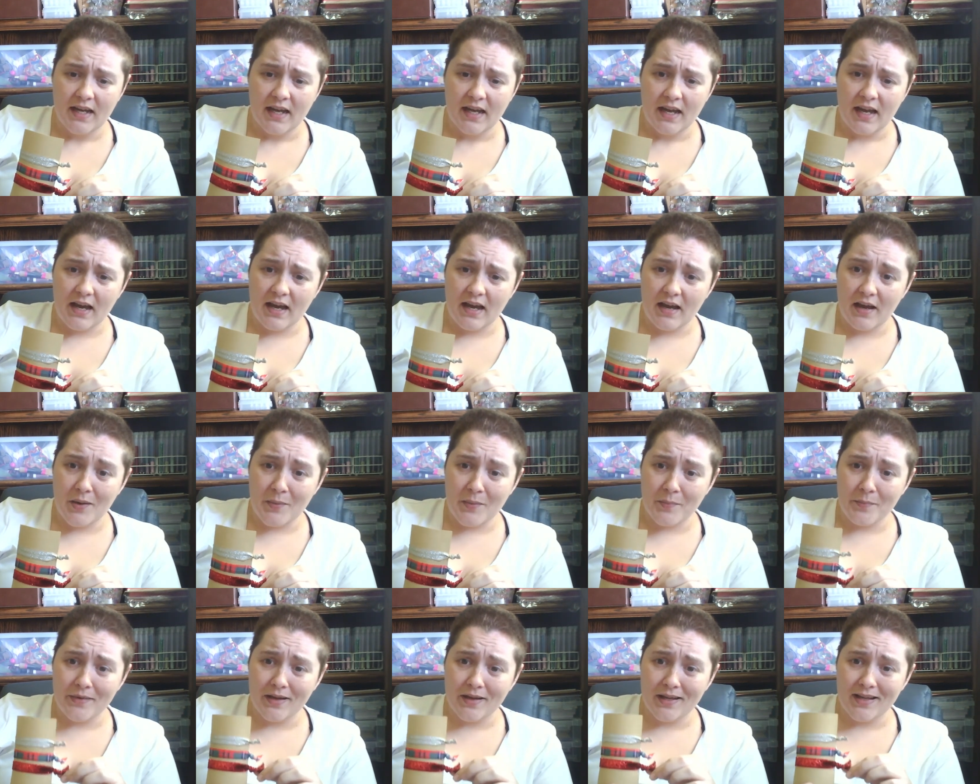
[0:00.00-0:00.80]

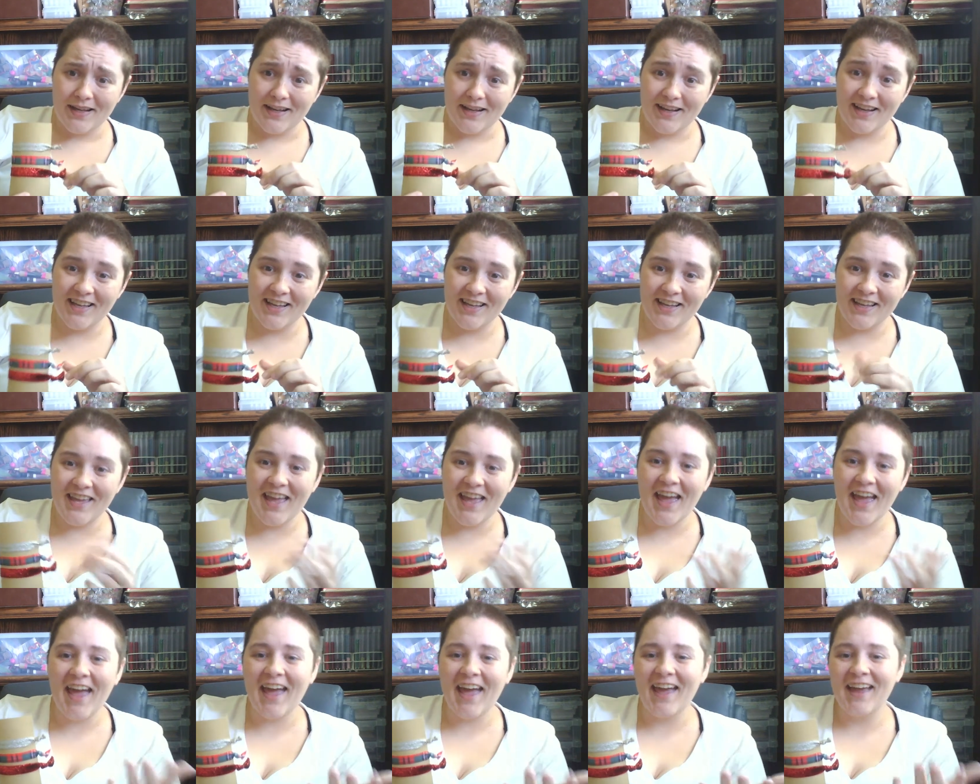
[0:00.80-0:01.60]

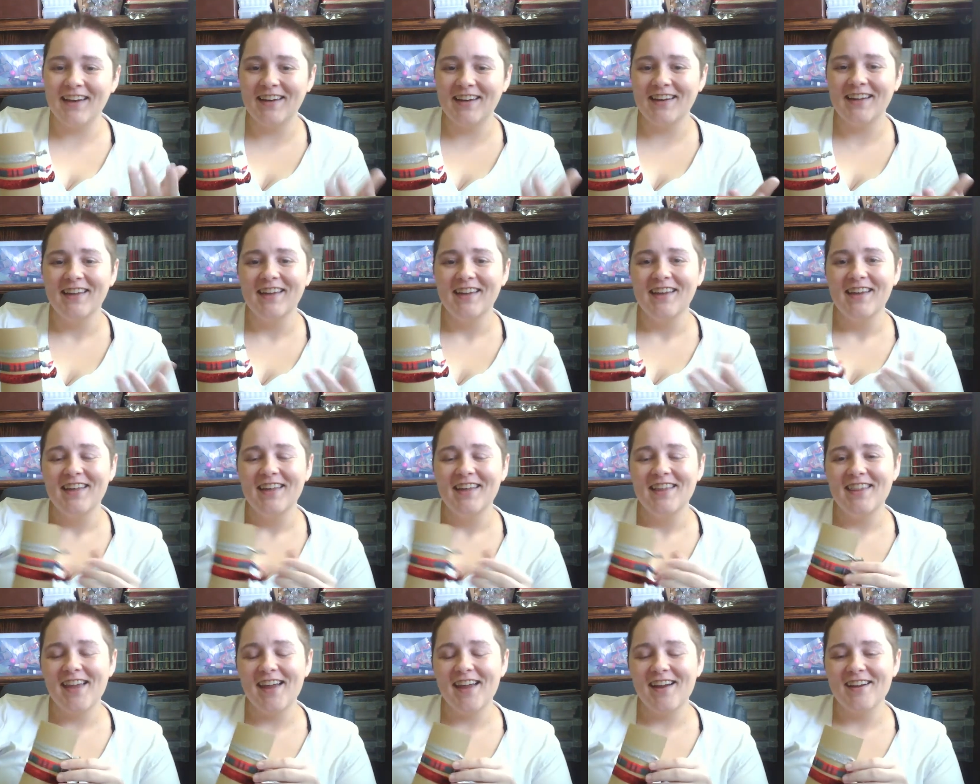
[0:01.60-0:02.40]
Again,
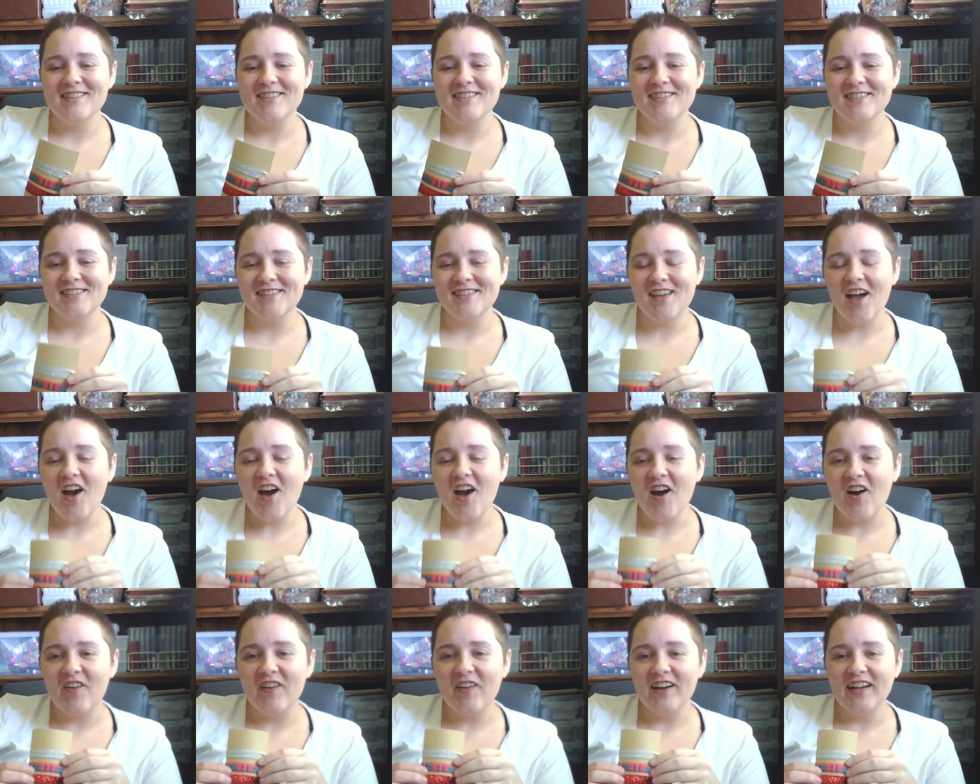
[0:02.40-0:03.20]
they are
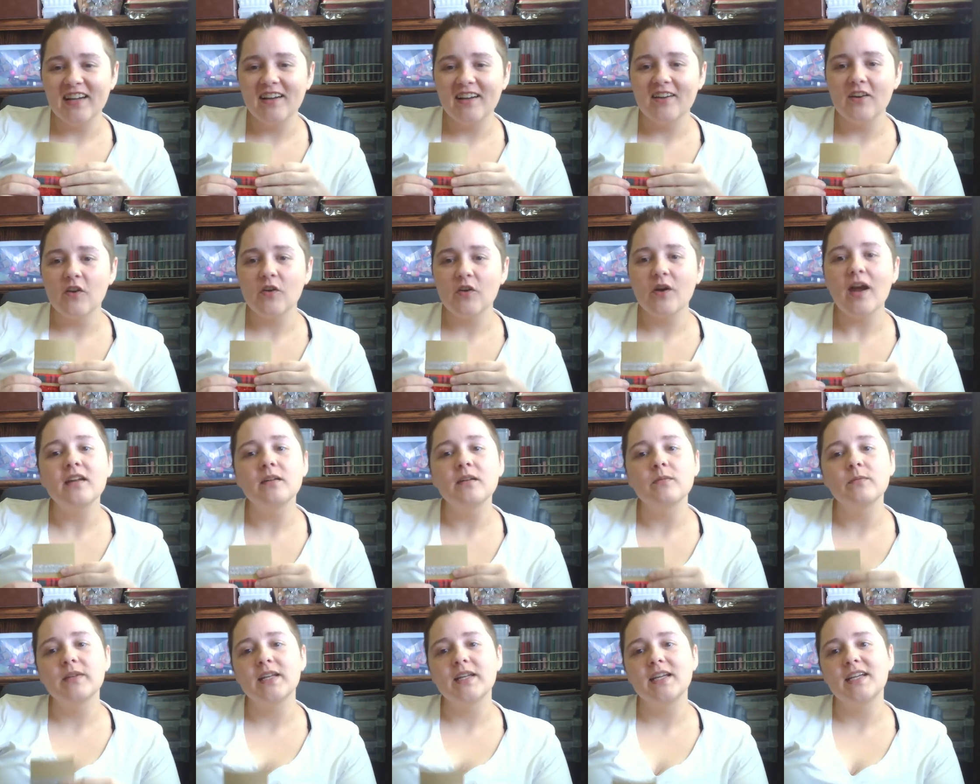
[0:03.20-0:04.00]
so
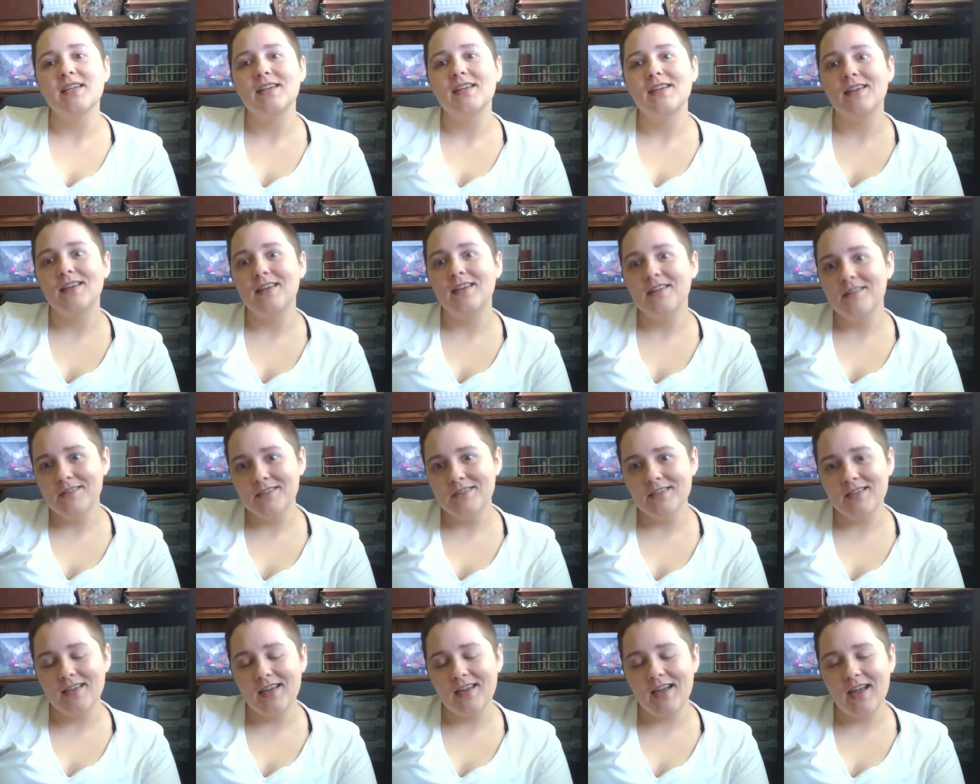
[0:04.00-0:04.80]
incredibly
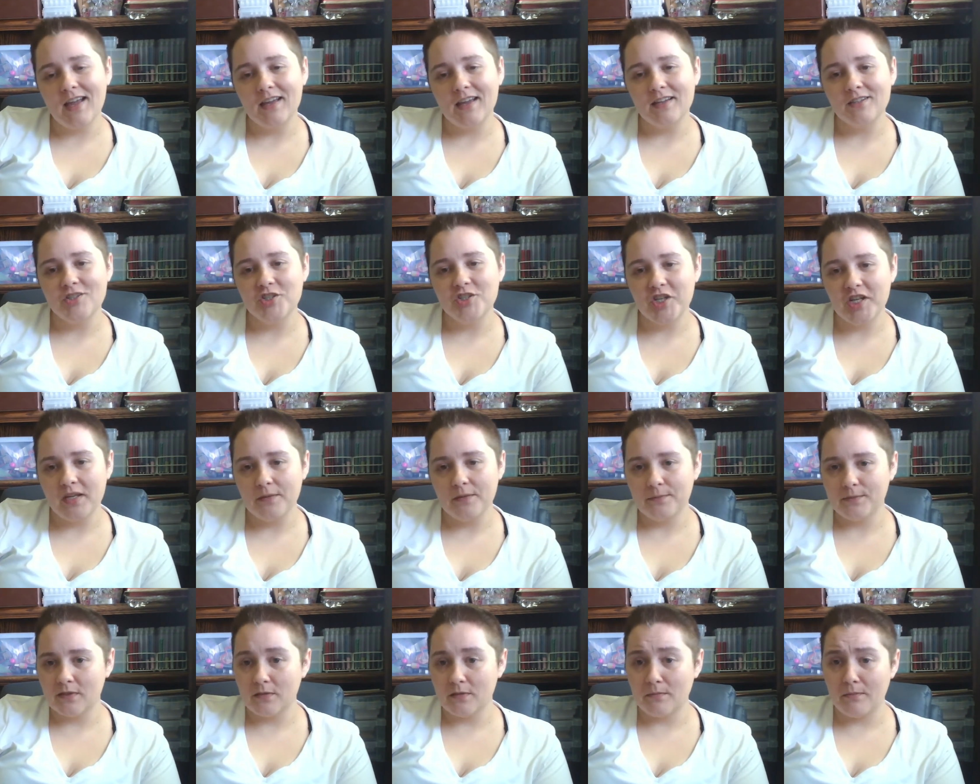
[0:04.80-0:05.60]
easy and
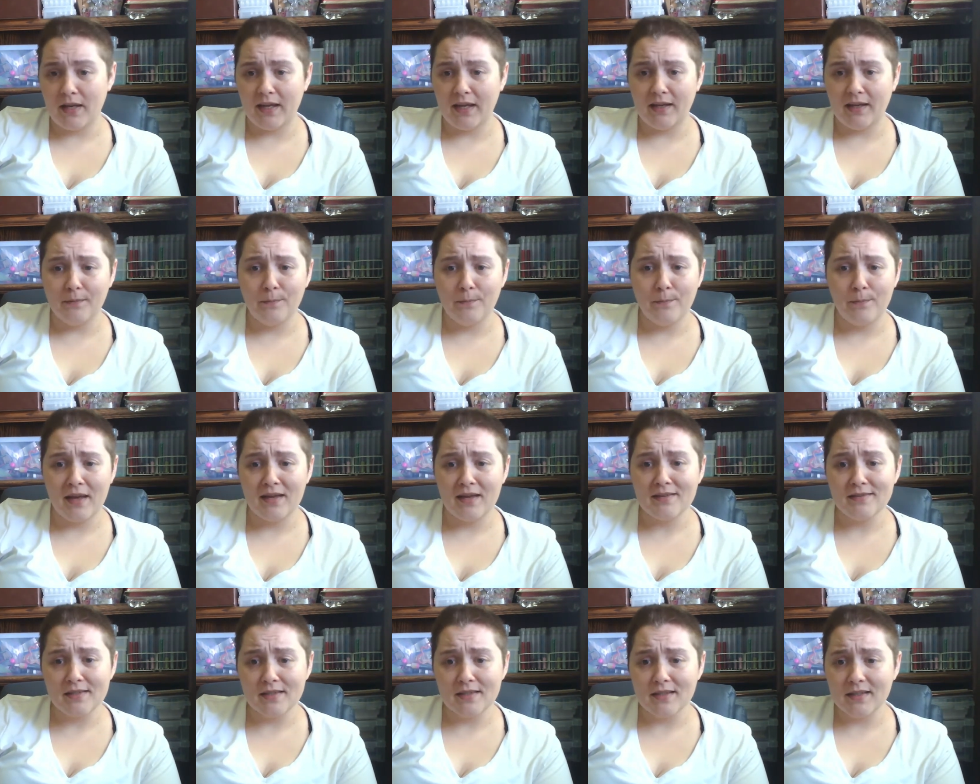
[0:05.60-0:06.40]
cheap to make.
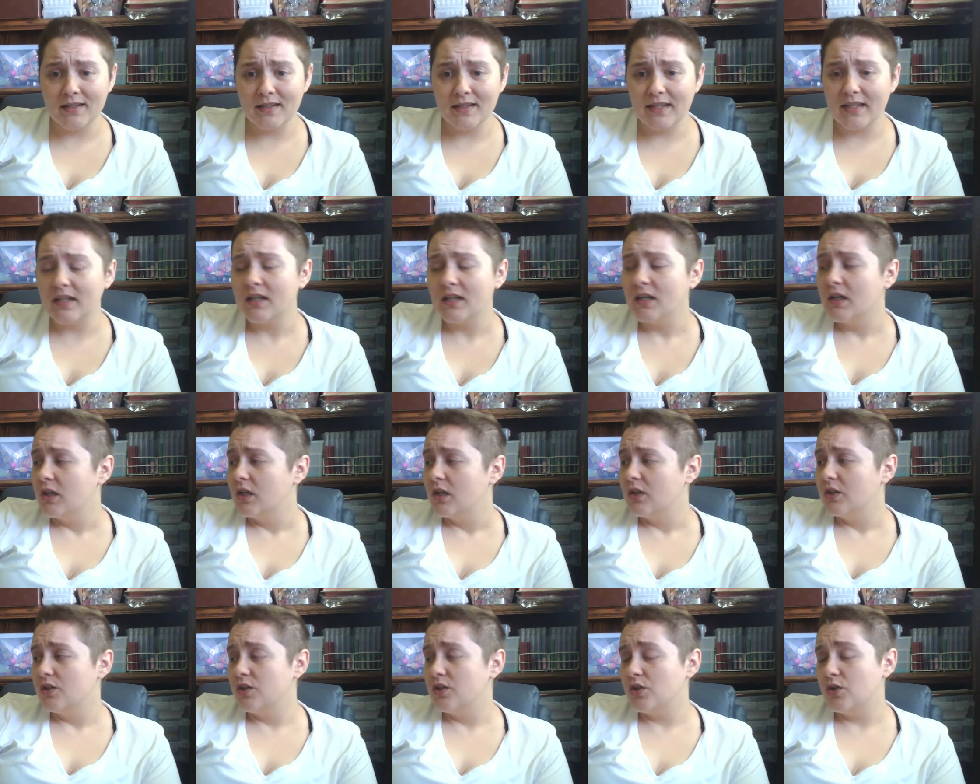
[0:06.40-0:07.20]
Basically,
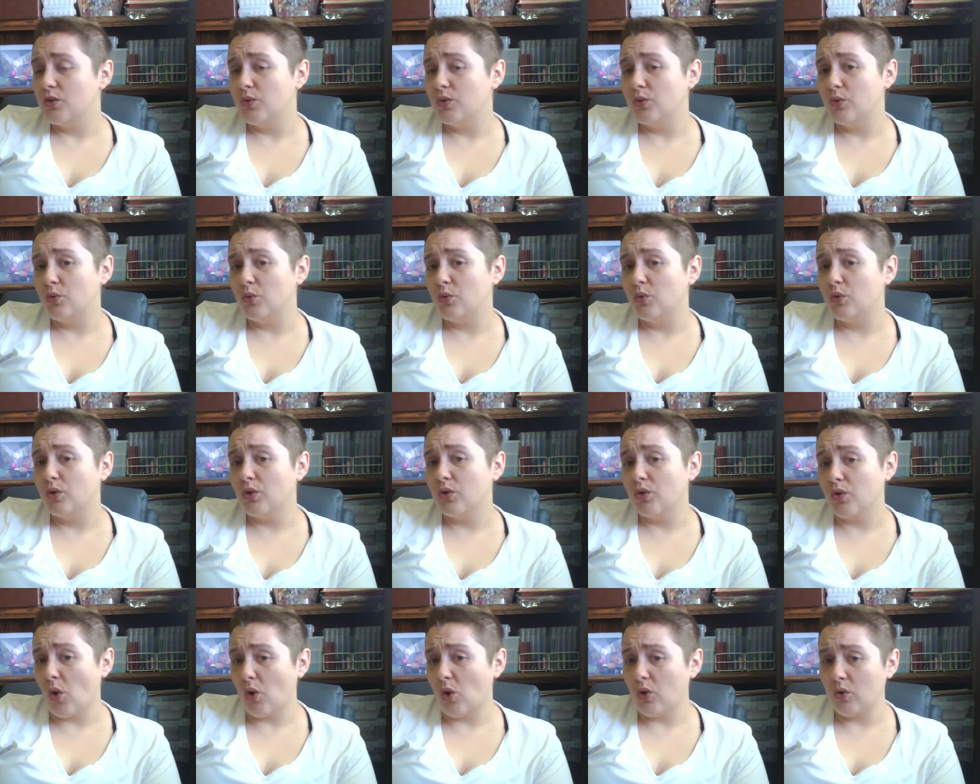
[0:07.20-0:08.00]
you
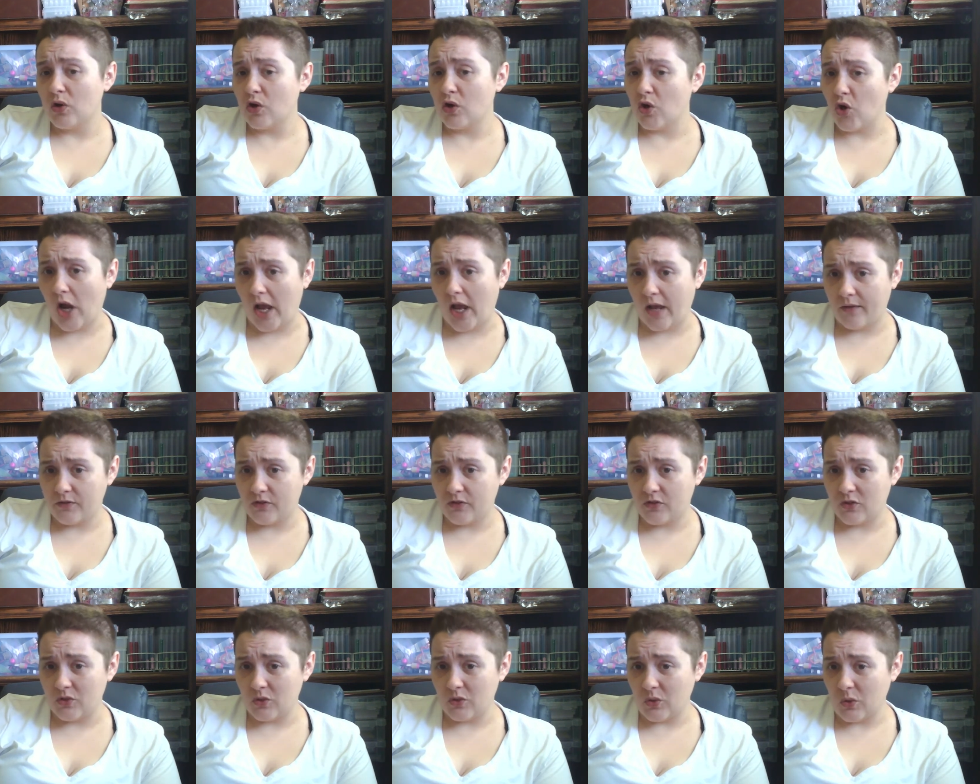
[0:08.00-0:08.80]
go to a craft
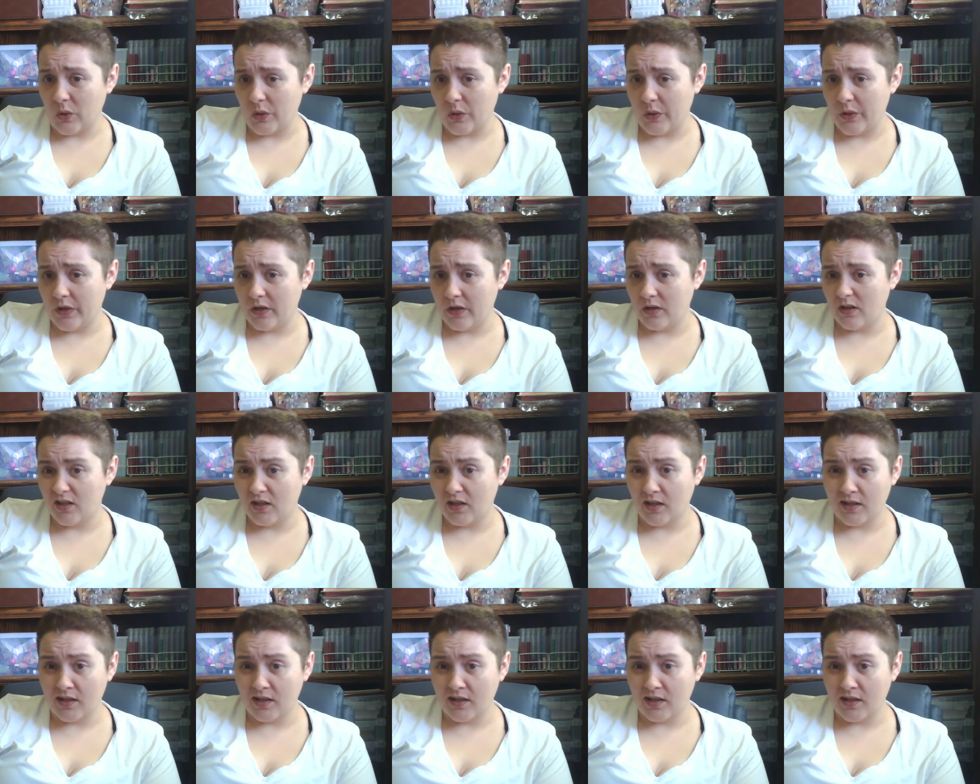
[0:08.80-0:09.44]
store.